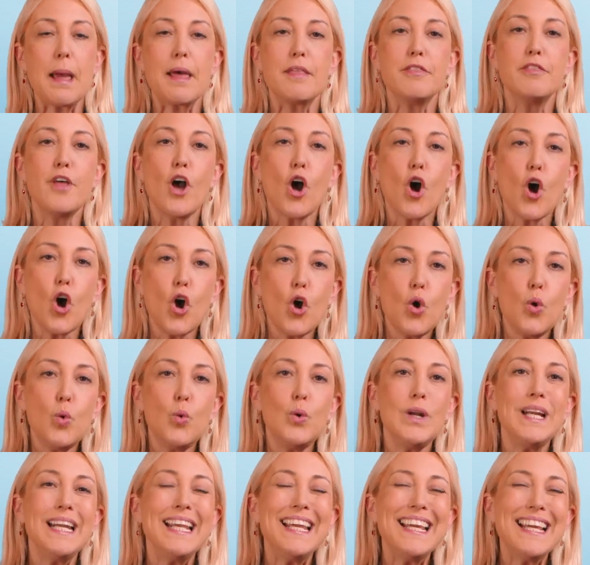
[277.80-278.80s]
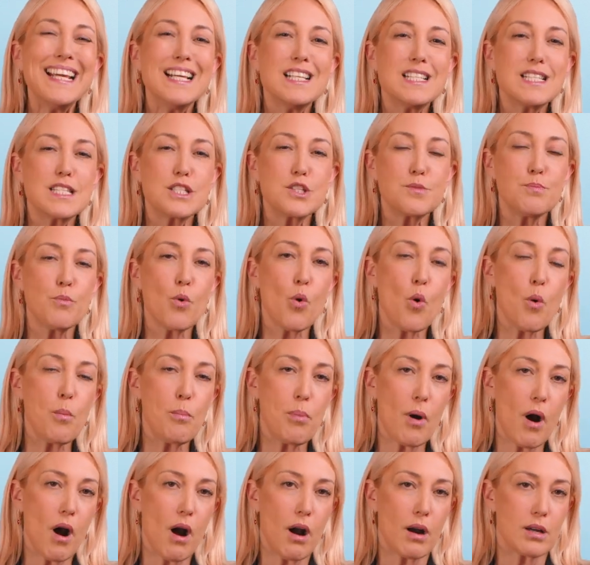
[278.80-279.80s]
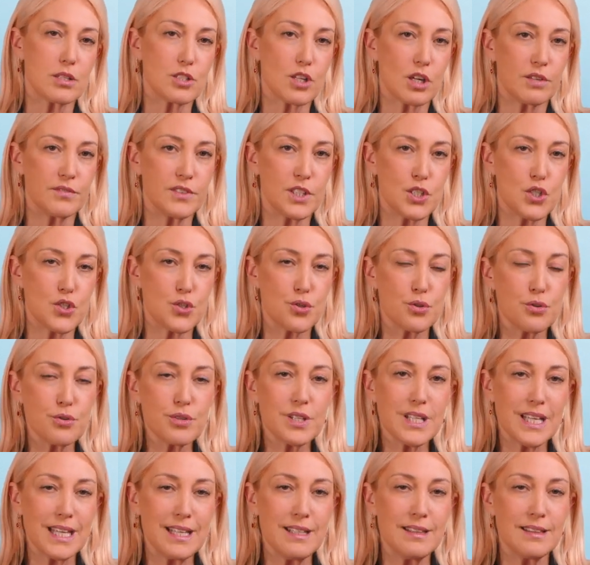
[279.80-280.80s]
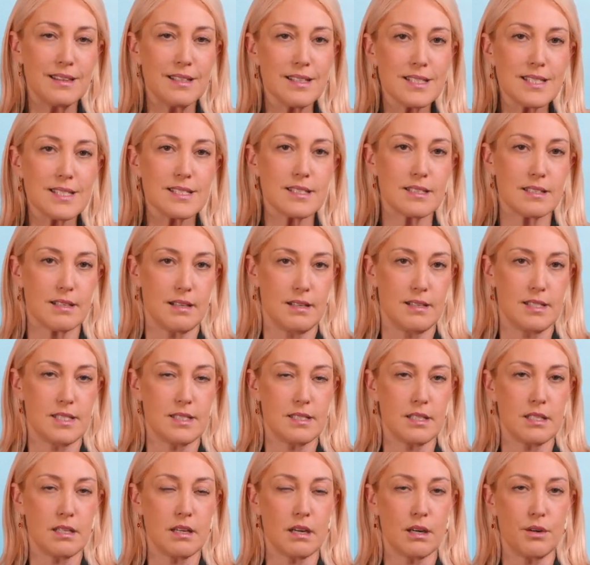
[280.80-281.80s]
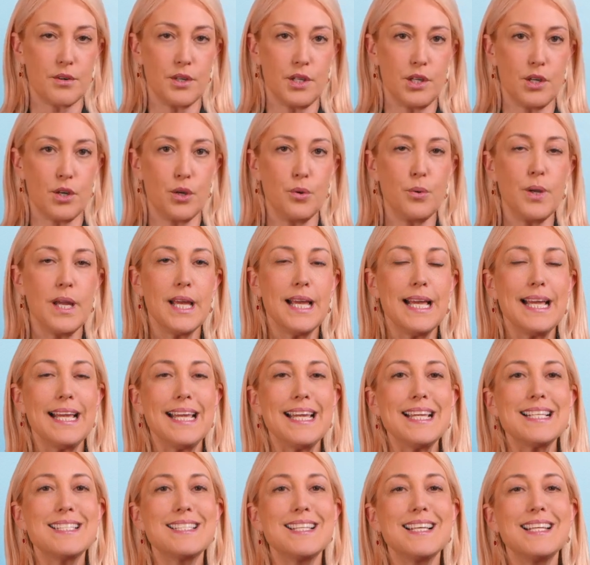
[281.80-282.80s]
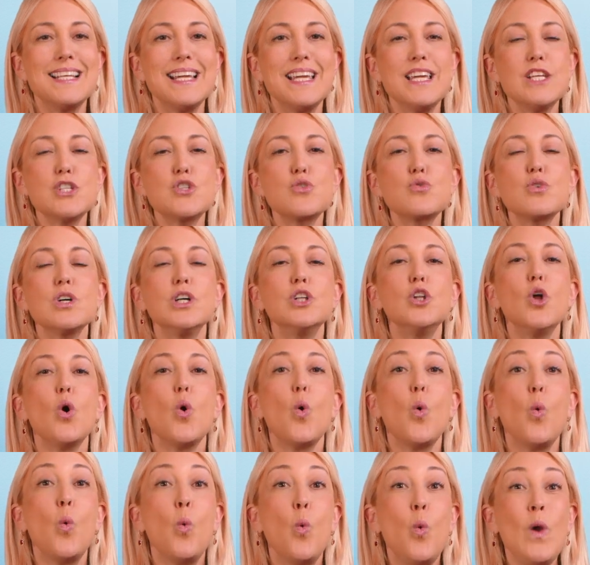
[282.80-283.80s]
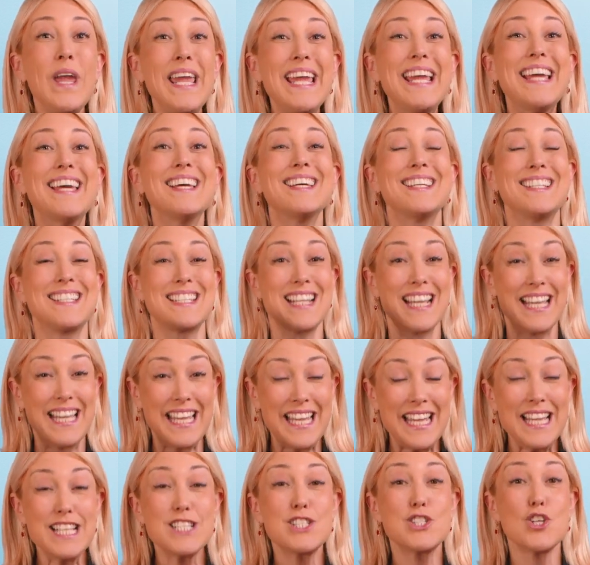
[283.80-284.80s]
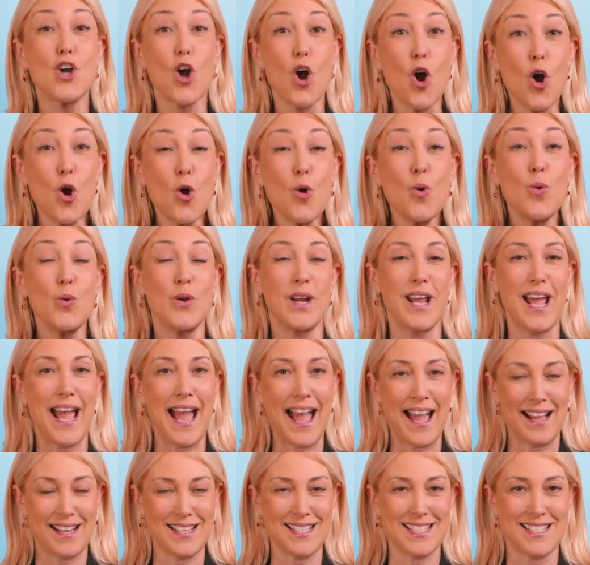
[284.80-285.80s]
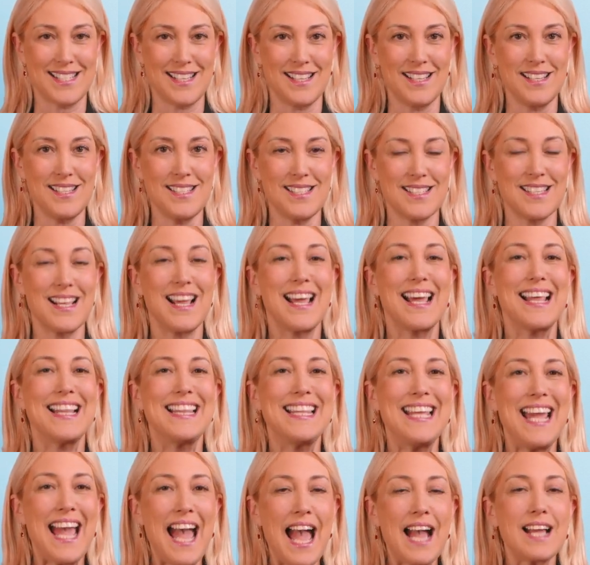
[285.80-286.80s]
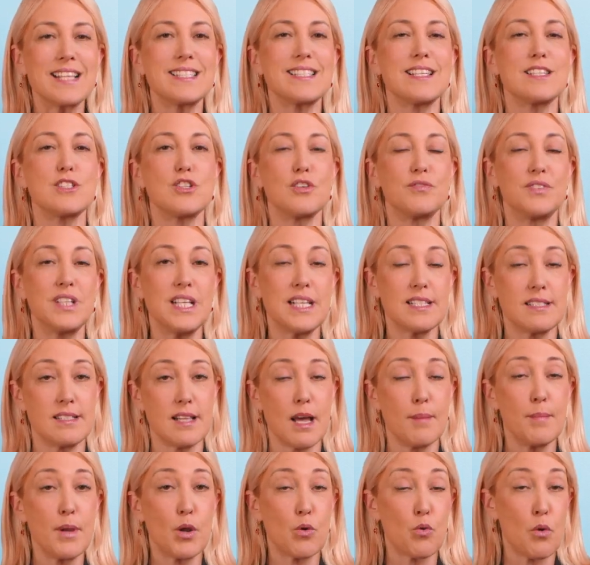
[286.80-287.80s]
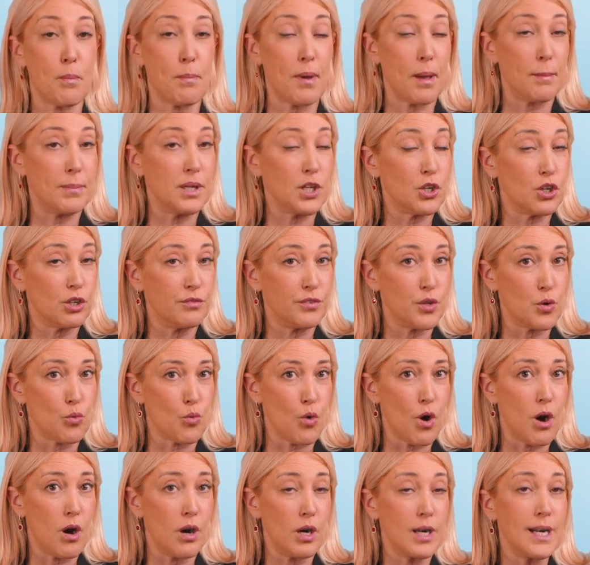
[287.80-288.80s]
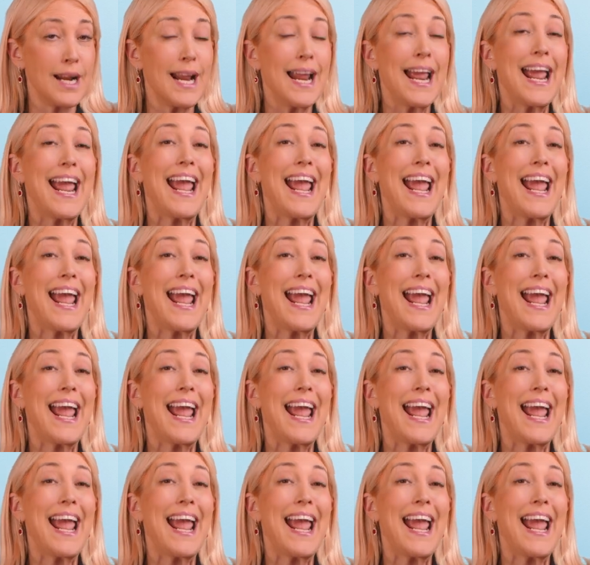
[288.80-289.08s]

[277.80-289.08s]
The only small part of the truth in this scenario is that Israel weakened his own access, the access of the Islamic Republic of Iran,